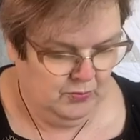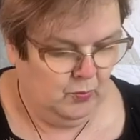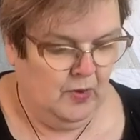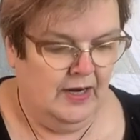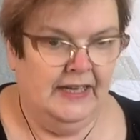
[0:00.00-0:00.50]

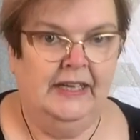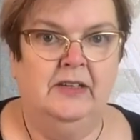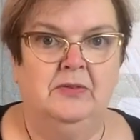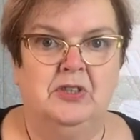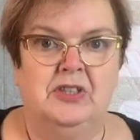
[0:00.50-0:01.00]
Y,
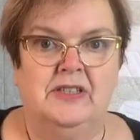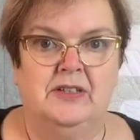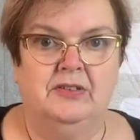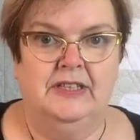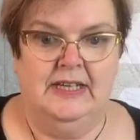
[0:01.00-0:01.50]
which is
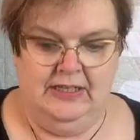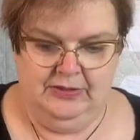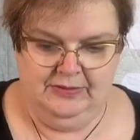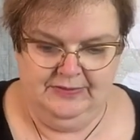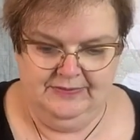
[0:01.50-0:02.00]
your
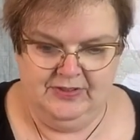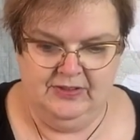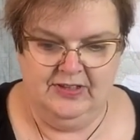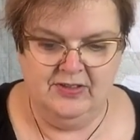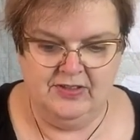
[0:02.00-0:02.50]
yellow. So
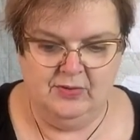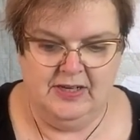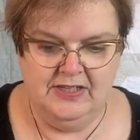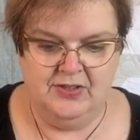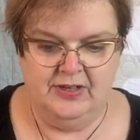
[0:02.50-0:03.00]
those are
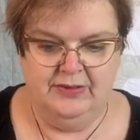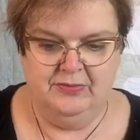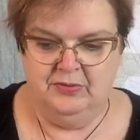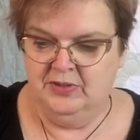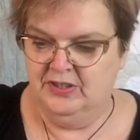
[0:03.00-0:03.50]
quite
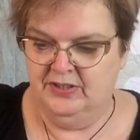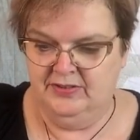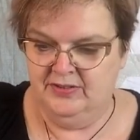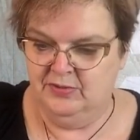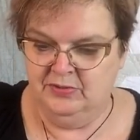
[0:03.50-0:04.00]
straightforward to
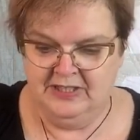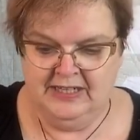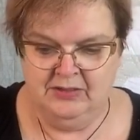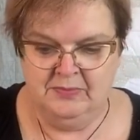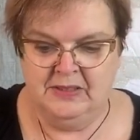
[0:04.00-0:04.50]
sort
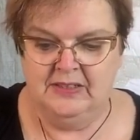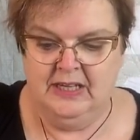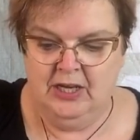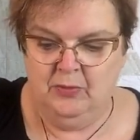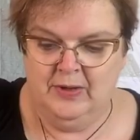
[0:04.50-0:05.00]
out, but
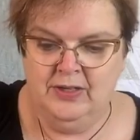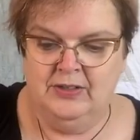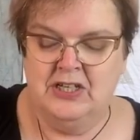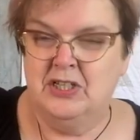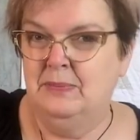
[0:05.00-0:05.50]
when you're
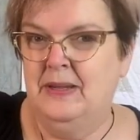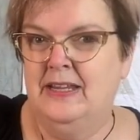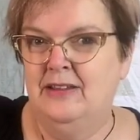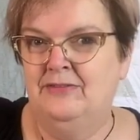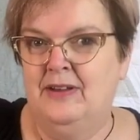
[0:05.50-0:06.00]
actually
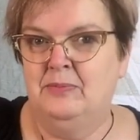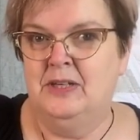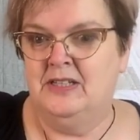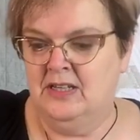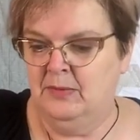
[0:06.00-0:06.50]
picking
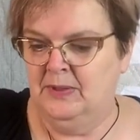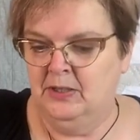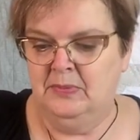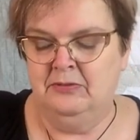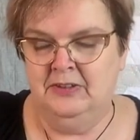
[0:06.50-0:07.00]
fabrics up,
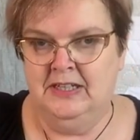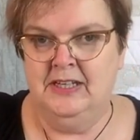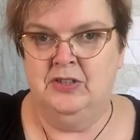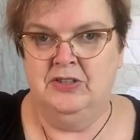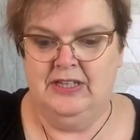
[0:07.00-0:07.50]
it'll be really
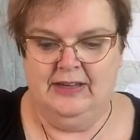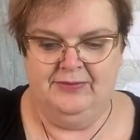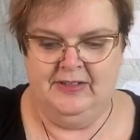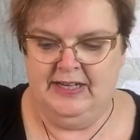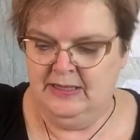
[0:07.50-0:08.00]
good to have
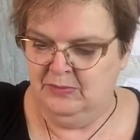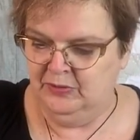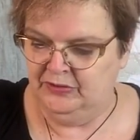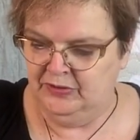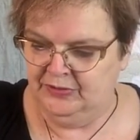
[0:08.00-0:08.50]
the
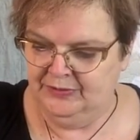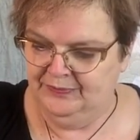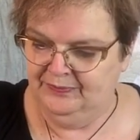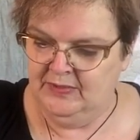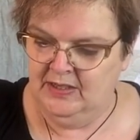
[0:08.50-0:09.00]
labels on.
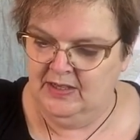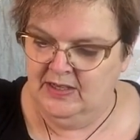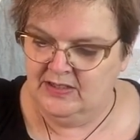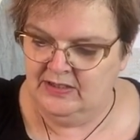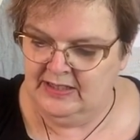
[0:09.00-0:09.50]

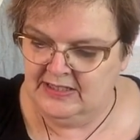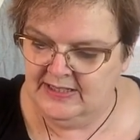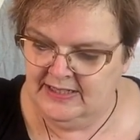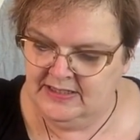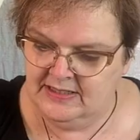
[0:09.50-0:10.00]
So that
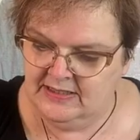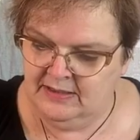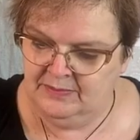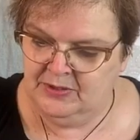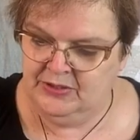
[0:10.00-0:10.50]
takes us
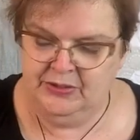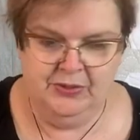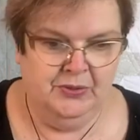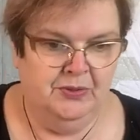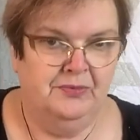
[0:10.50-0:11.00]
up
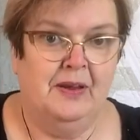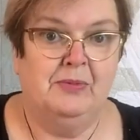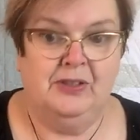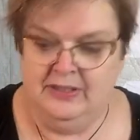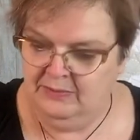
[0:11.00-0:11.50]
to
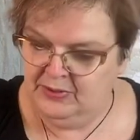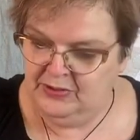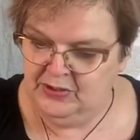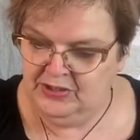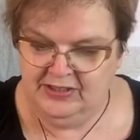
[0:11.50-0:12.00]
fabric number
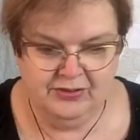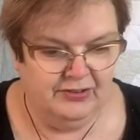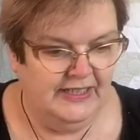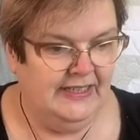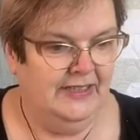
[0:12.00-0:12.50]

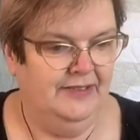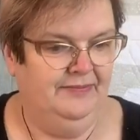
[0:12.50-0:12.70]
33.